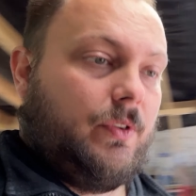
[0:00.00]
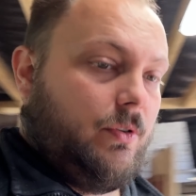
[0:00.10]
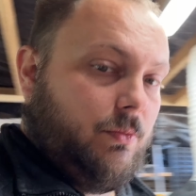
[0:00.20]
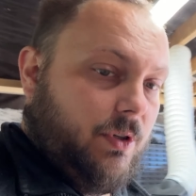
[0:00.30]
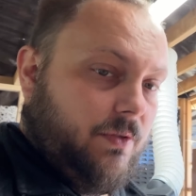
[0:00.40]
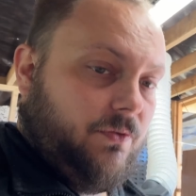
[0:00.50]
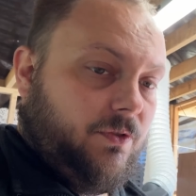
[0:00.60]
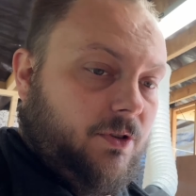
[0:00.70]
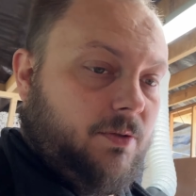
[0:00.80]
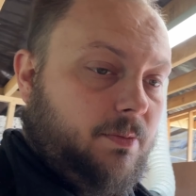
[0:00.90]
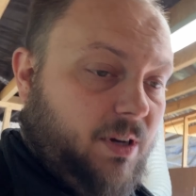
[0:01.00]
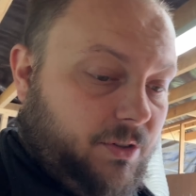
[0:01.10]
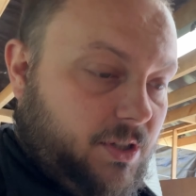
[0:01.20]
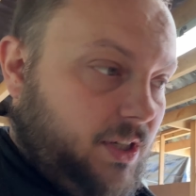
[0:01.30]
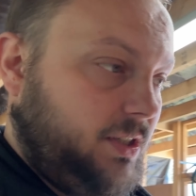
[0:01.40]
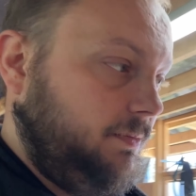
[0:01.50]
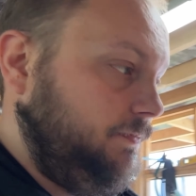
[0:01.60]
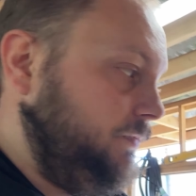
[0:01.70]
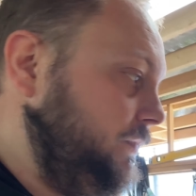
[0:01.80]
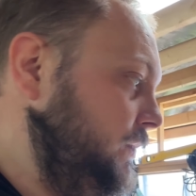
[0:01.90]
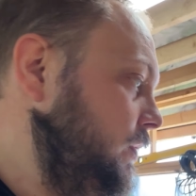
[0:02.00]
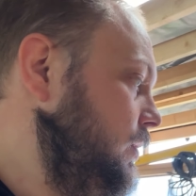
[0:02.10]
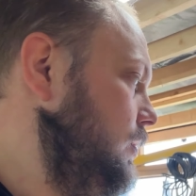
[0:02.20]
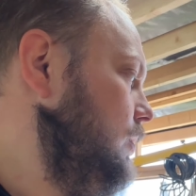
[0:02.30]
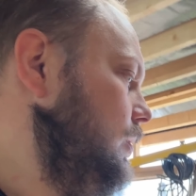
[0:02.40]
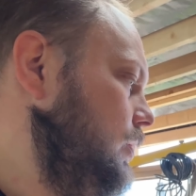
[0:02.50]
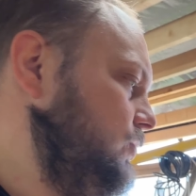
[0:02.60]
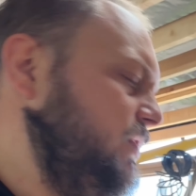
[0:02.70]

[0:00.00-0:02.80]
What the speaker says: with metal detecting. See